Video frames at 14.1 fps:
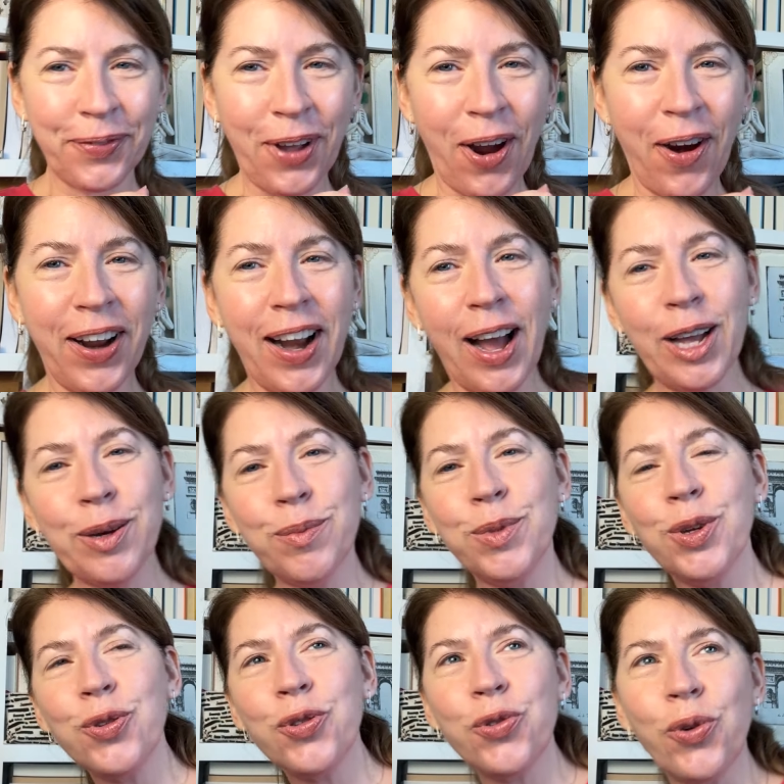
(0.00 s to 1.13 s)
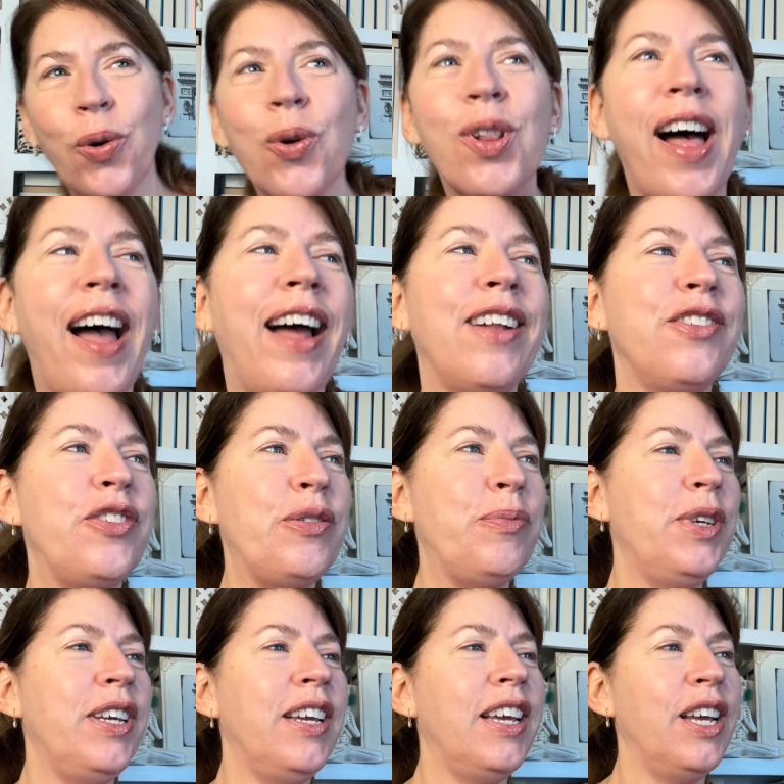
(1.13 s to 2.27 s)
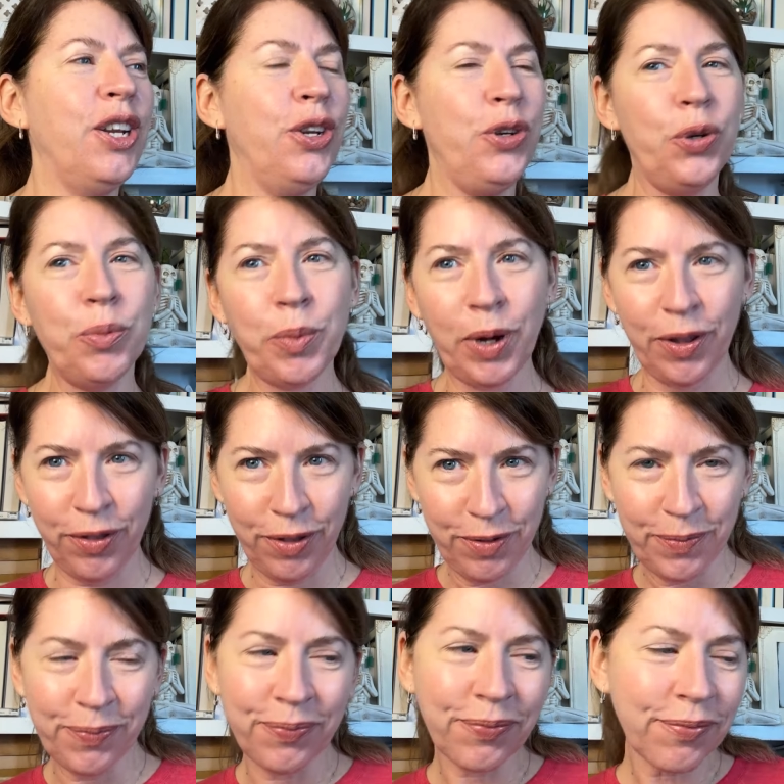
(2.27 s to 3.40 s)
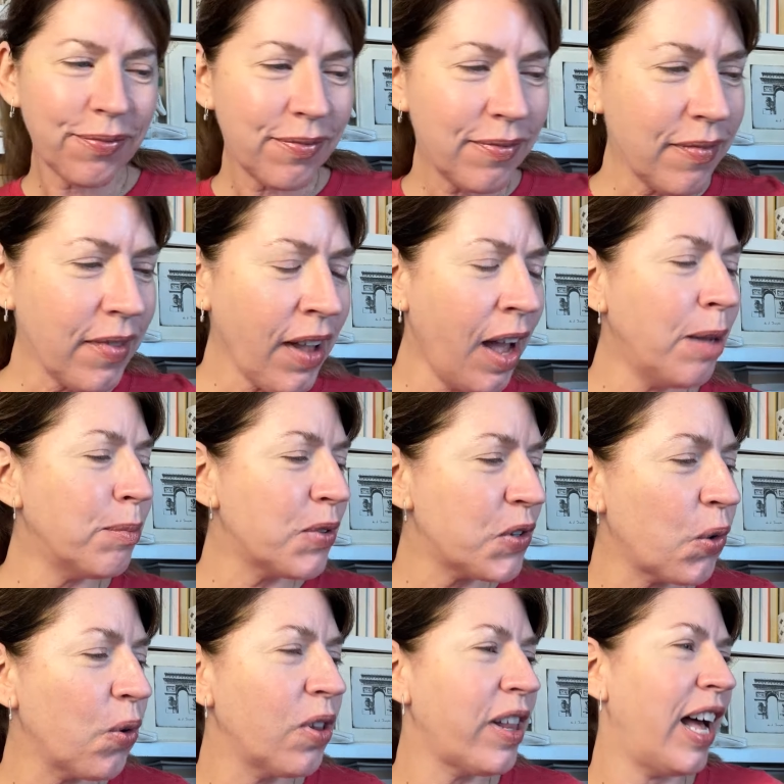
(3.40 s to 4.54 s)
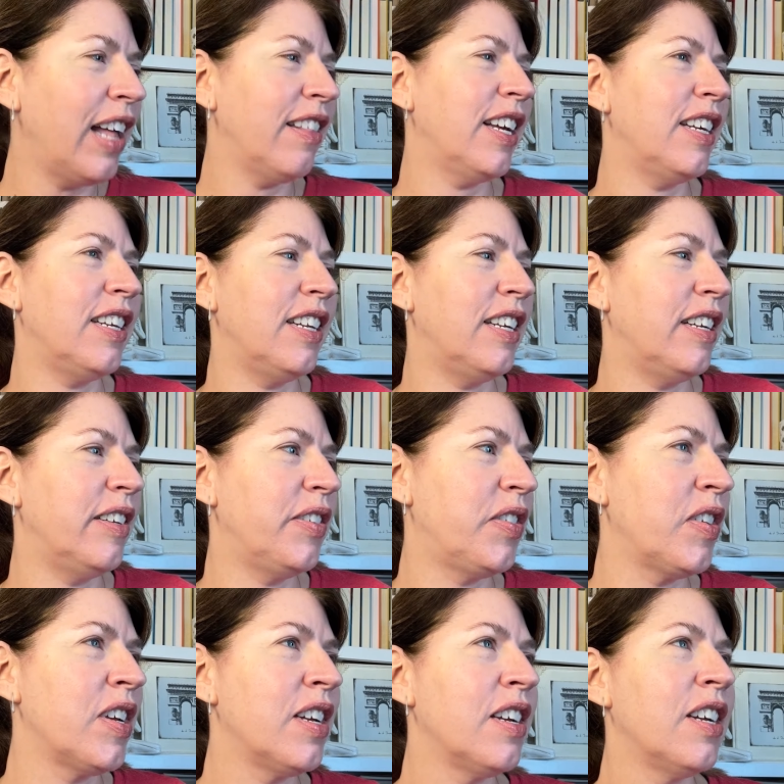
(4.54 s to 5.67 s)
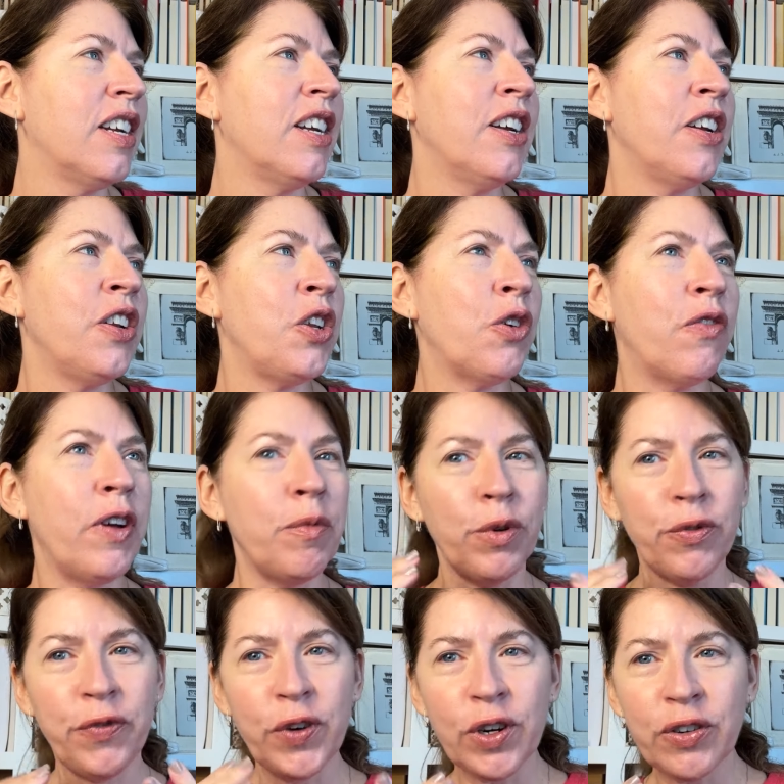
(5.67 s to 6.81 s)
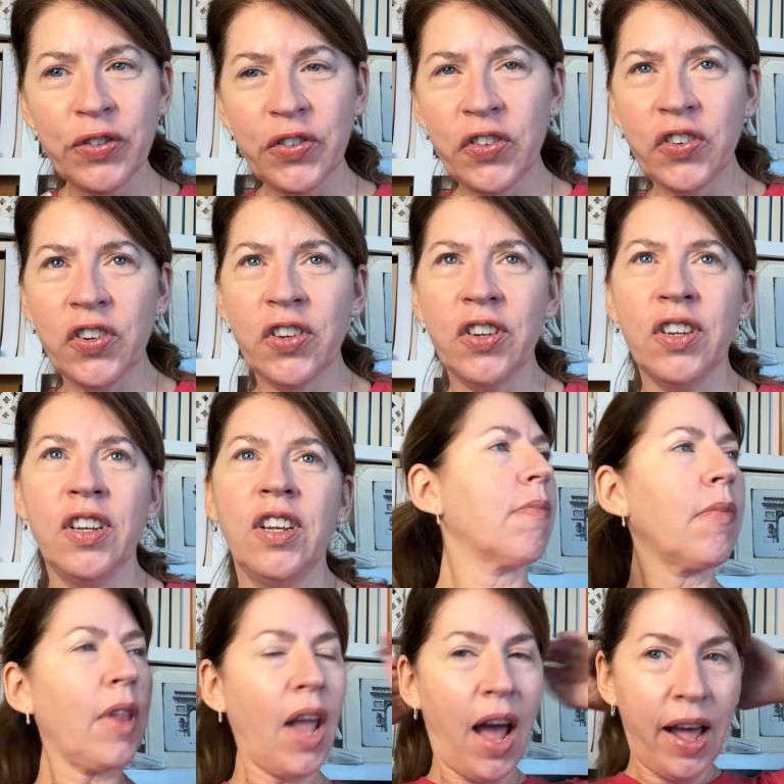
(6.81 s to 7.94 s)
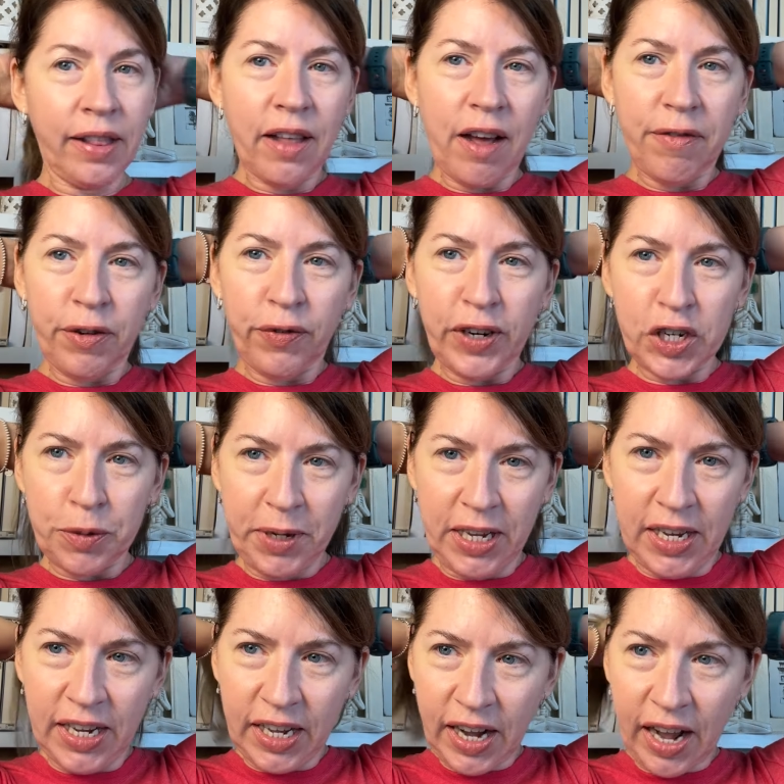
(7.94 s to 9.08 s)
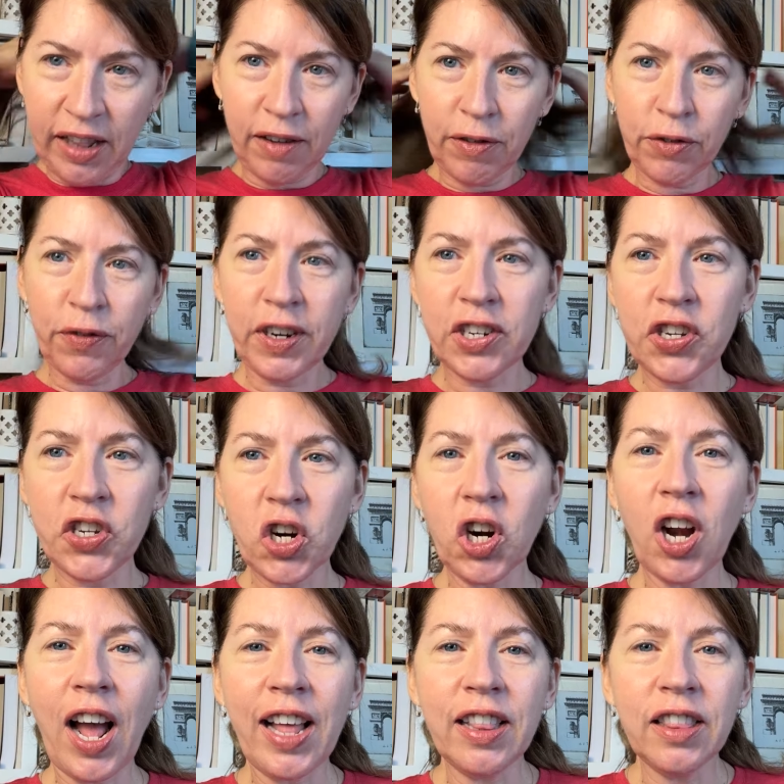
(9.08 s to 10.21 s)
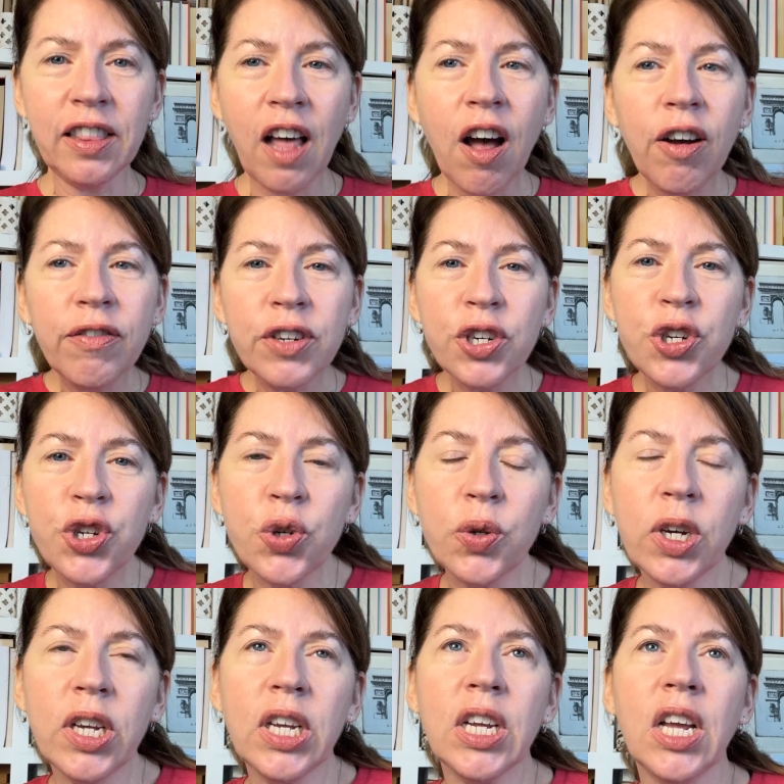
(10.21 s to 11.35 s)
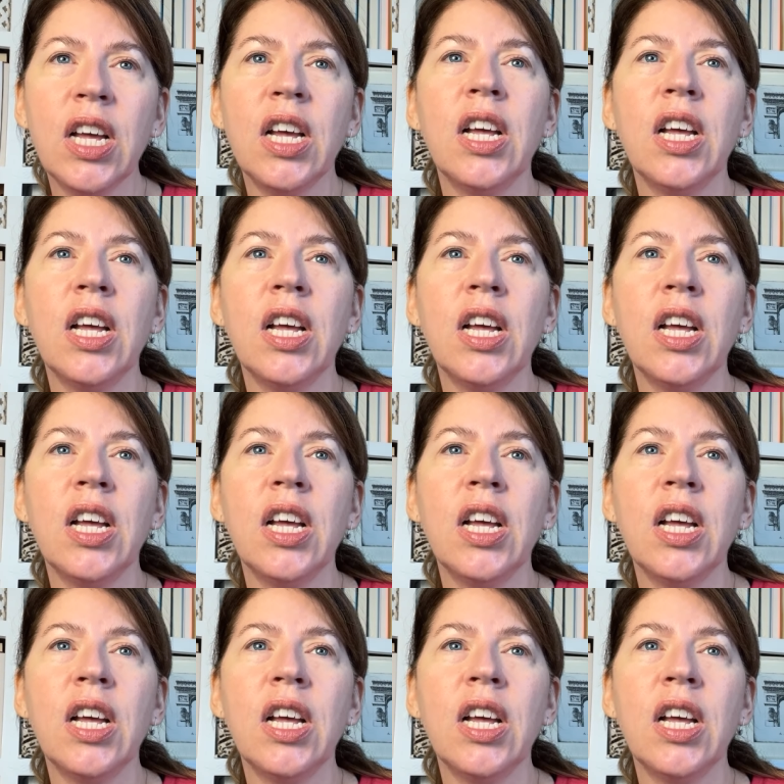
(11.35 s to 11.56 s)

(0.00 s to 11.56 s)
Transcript: All right, I am so glad to be in a new month. I'm so glad that it is November 1st. I love a fresh beginning. I love a fresh start. I love doing